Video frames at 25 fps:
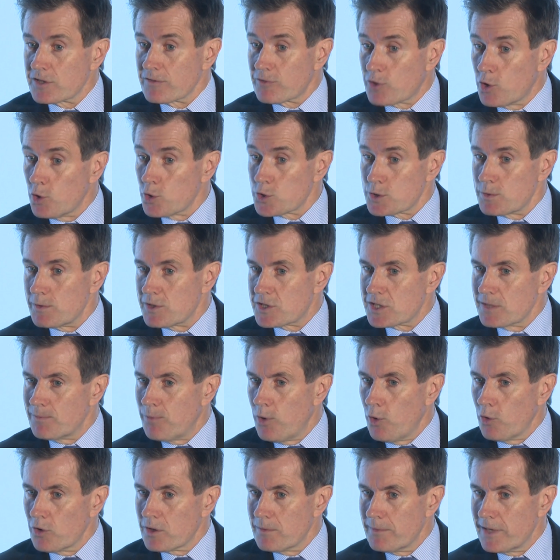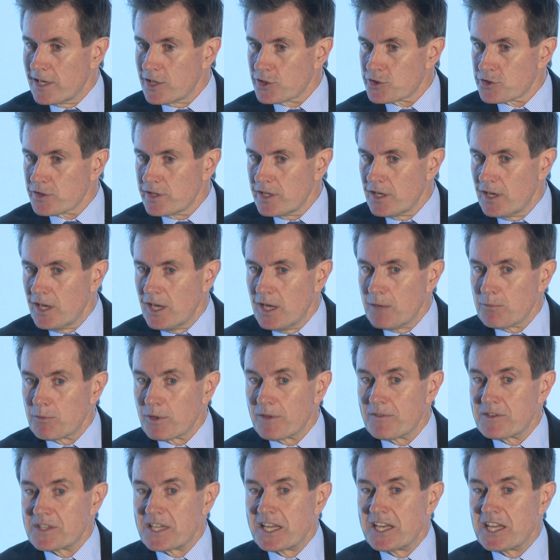Of course, we support the military, but if
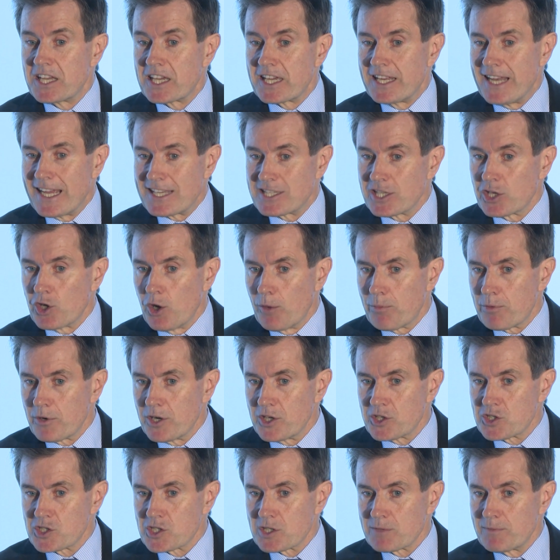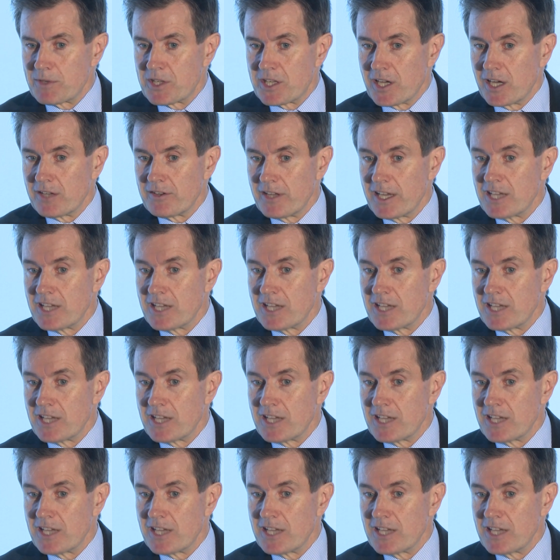there's any kinetic operation to be done,